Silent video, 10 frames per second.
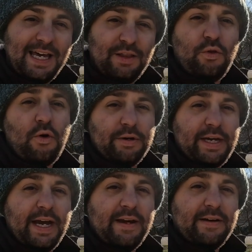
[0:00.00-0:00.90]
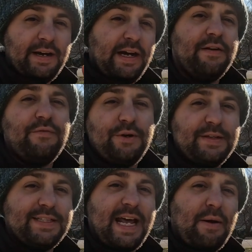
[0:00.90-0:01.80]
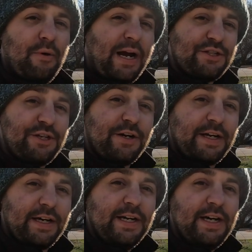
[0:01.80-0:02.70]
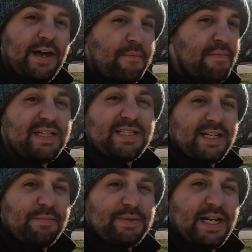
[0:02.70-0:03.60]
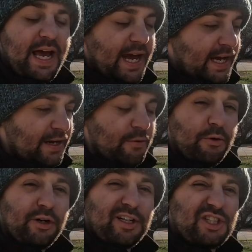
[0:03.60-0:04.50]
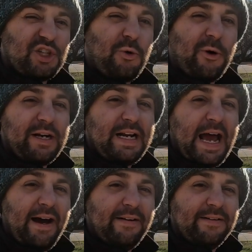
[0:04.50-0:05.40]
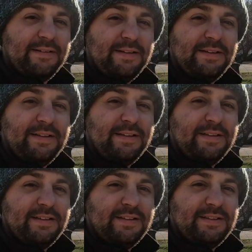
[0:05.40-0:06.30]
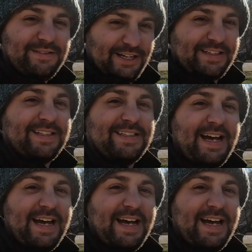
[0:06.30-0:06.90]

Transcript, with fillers: and lawn care here for you today. We're actually gonna mix it up today. We're gonna squirt it out. Check this